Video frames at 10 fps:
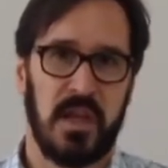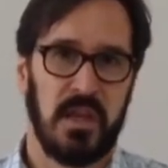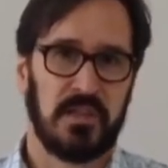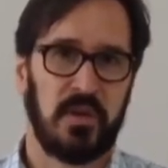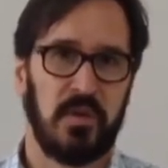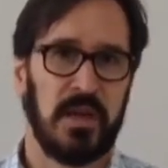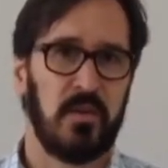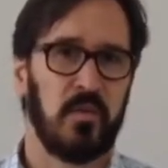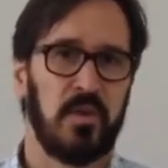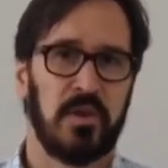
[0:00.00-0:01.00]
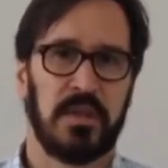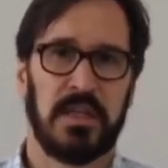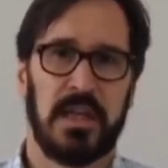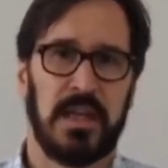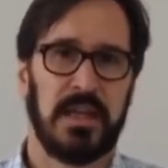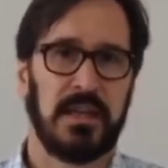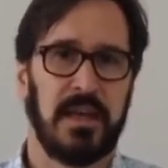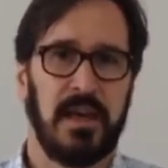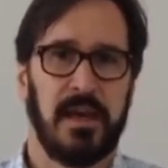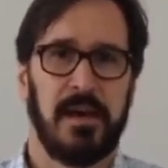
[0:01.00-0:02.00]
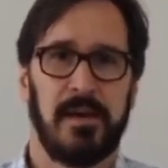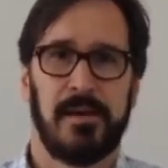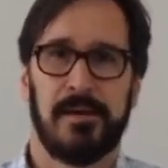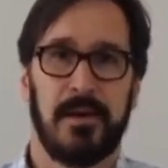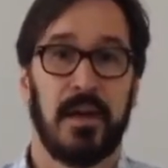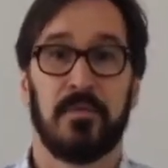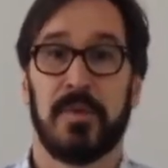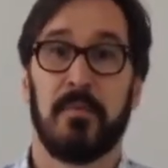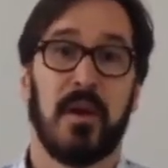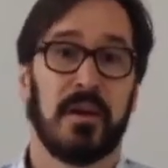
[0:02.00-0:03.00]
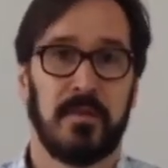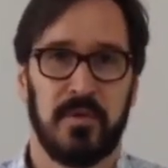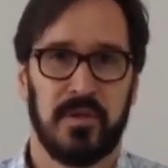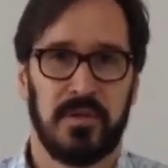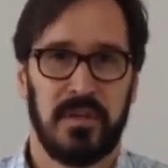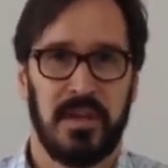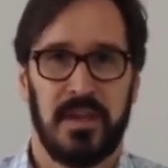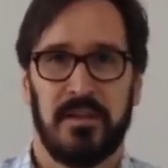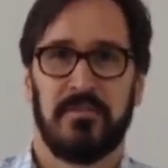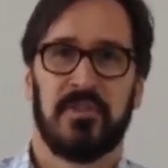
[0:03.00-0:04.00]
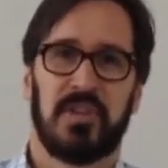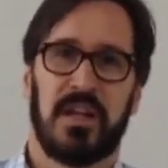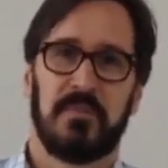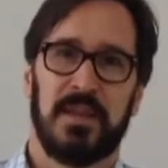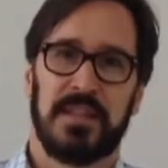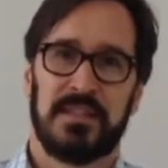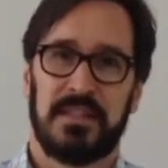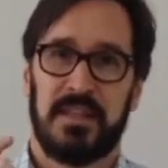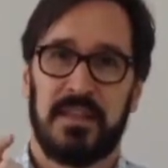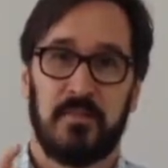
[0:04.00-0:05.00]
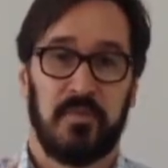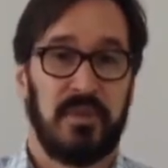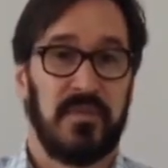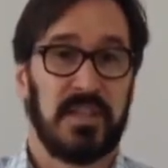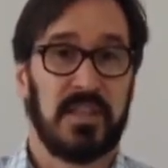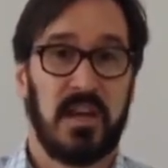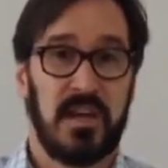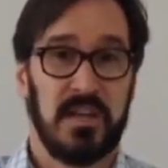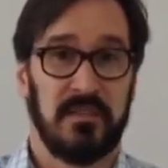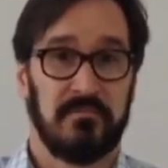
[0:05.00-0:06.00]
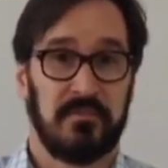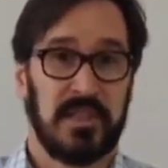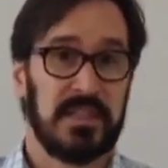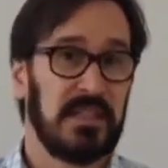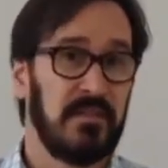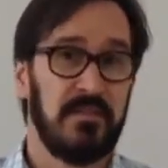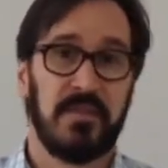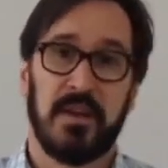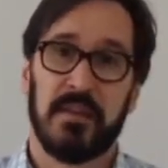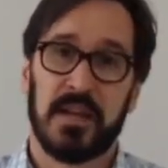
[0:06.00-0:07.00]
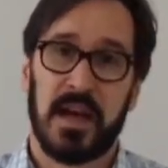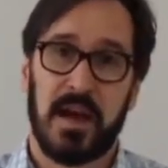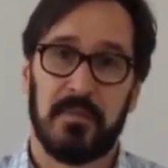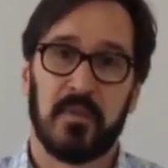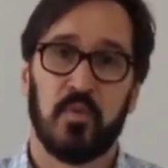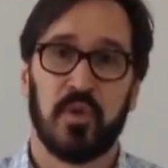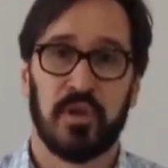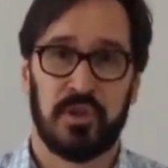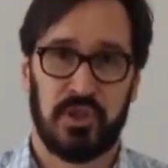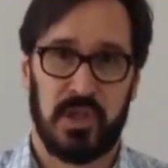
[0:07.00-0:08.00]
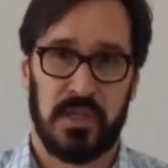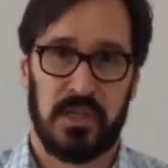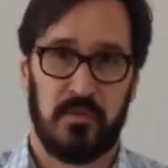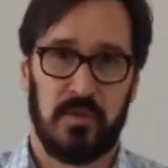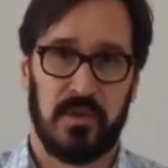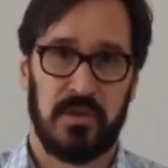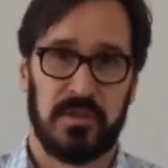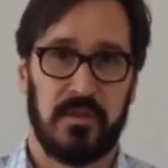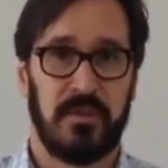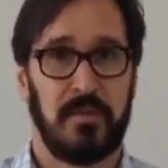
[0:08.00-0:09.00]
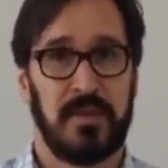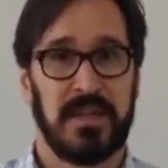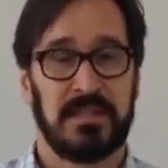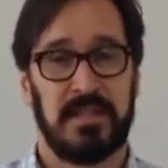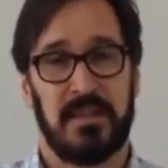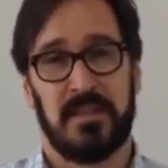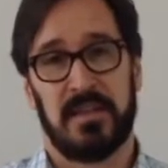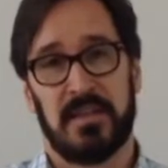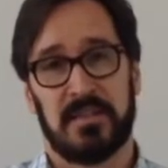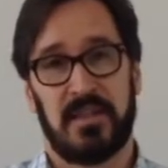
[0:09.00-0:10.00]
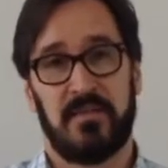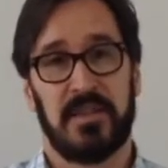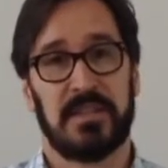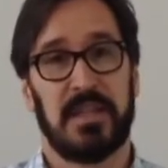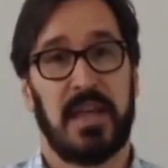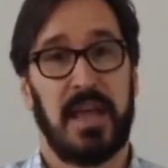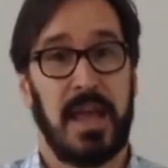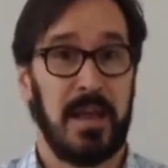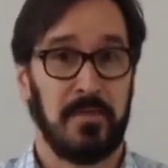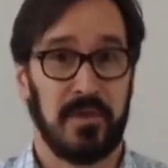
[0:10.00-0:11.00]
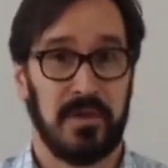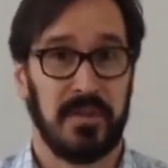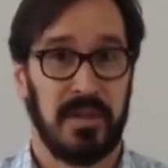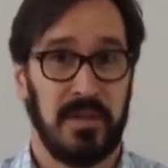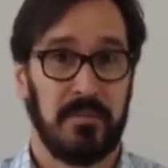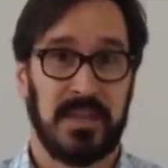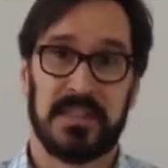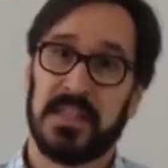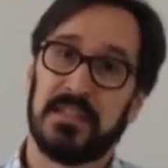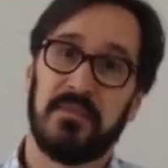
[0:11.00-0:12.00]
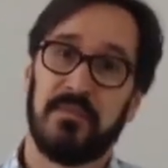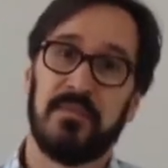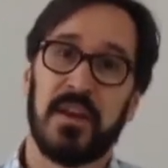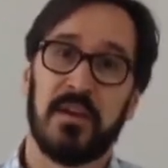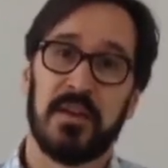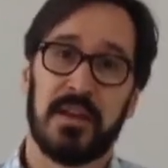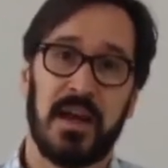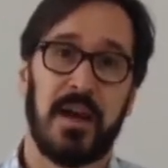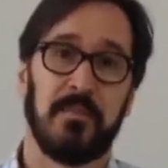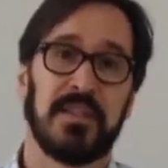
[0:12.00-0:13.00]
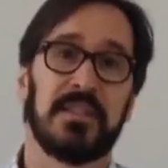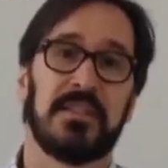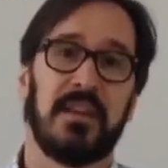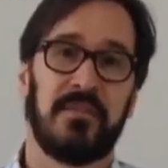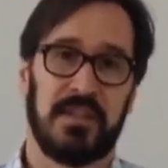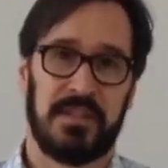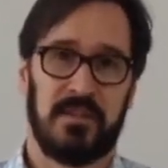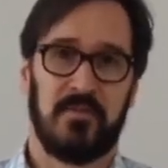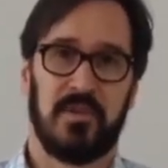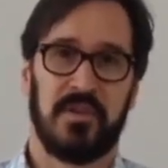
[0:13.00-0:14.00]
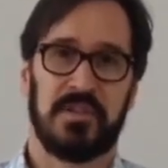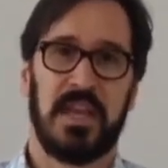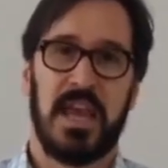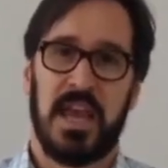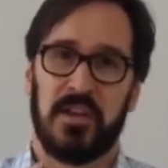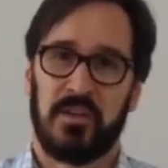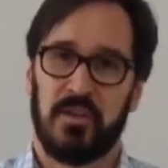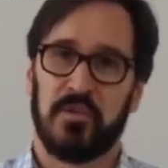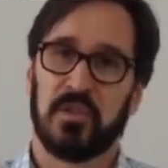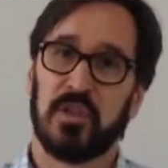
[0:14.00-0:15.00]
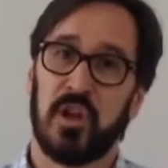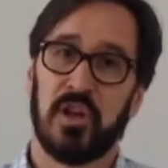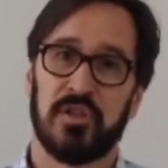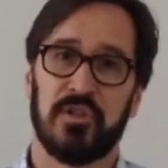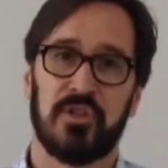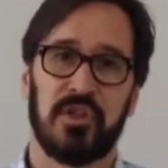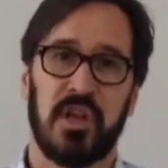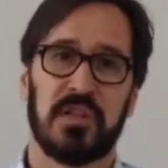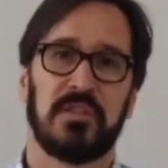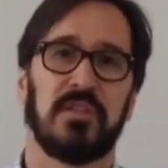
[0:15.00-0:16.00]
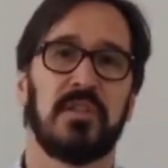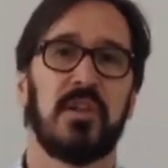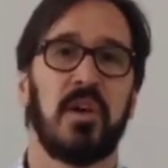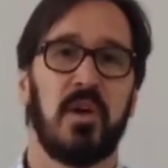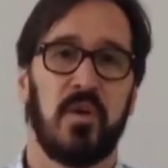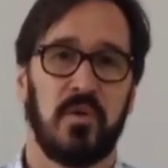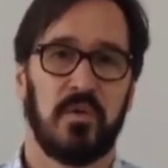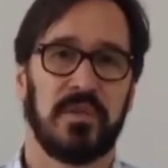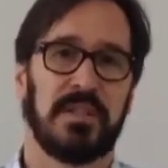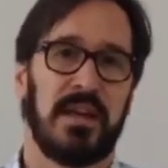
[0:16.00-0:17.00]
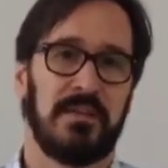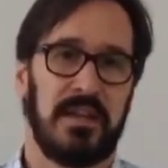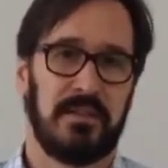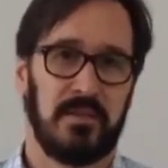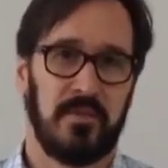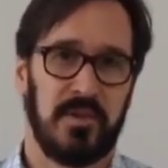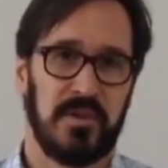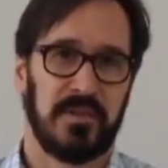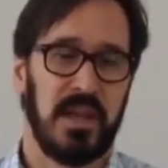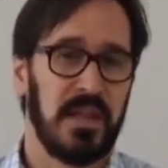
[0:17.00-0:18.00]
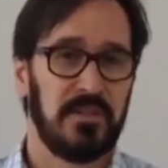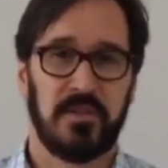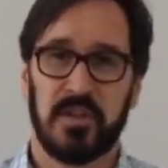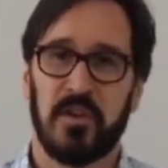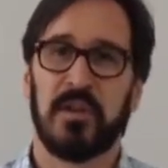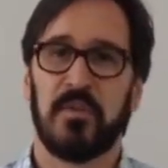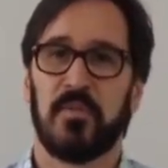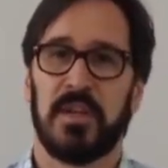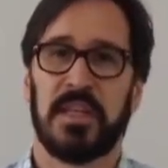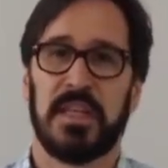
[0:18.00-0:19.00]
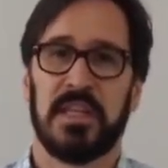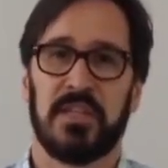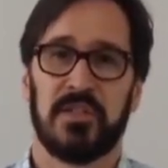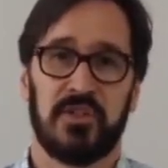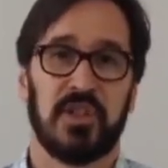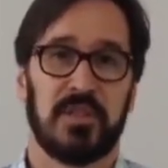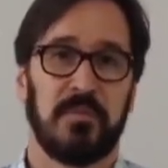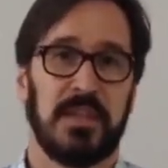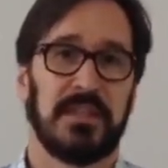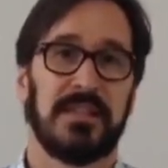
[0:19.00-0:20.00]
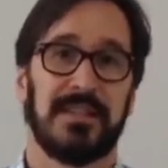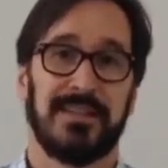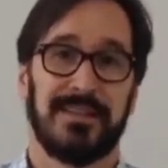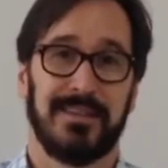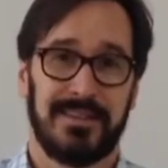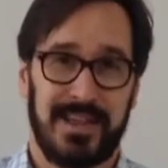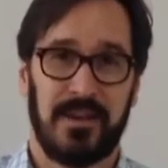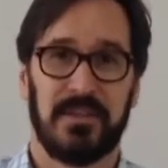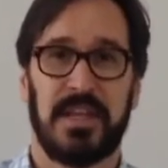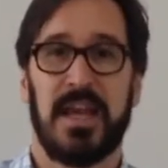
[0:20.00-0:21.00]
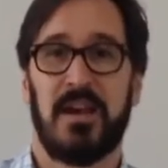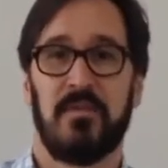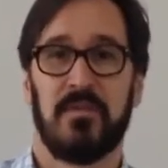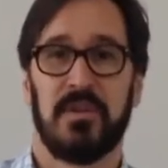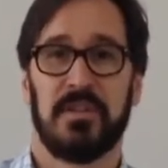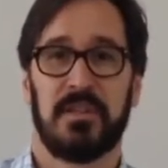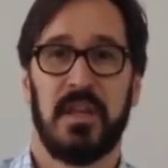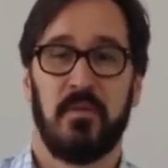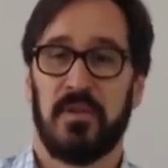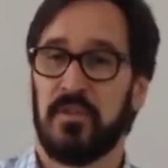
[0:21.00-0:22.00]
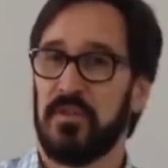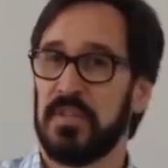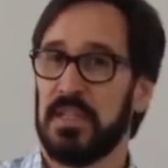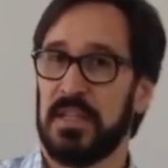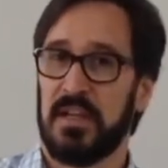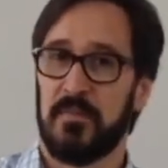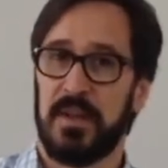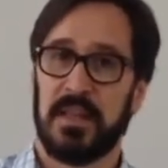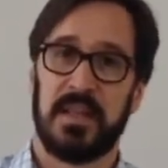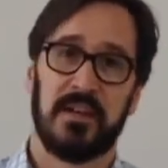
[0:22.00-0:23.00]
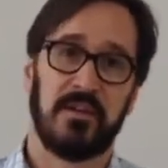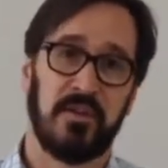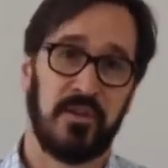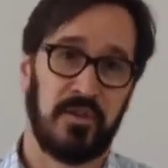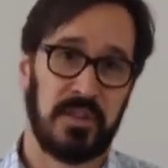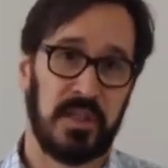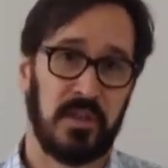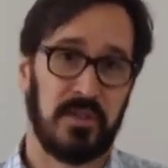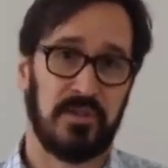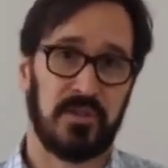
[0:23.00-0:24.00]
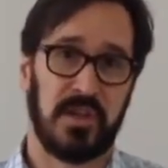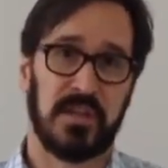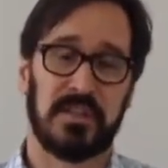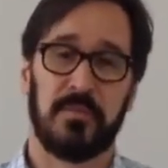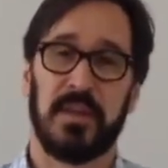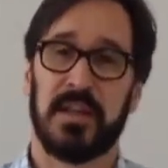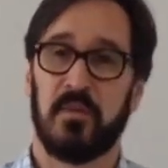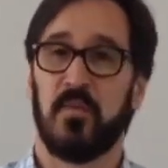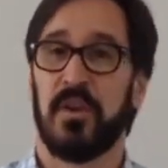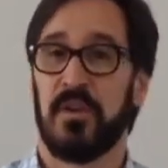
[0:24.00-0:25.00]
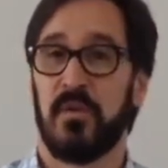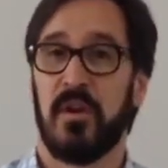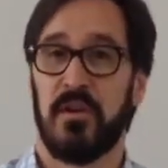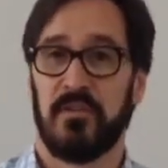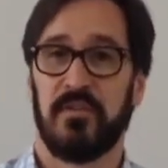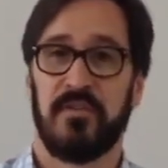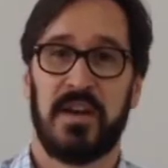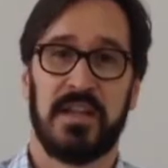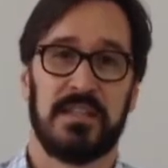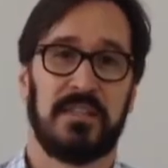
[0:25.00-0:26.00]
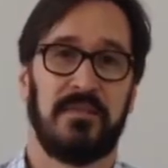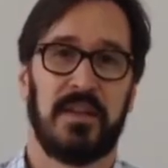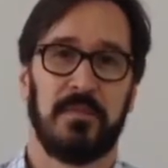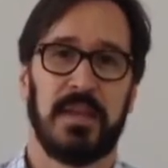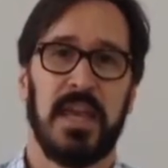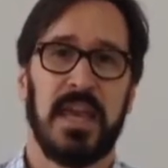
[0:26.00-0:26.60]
So in a word like unremarkable, the child might see the prefix un, because that's a very common word chunk in words. Or they might see the suffix able, because that's a very common suffix in words, and use larger chunks to decode or sound out the words. So decoding really, it just means sounding out words, whether using letter by letter or using larger chunks, depending on where you are in your phonics development.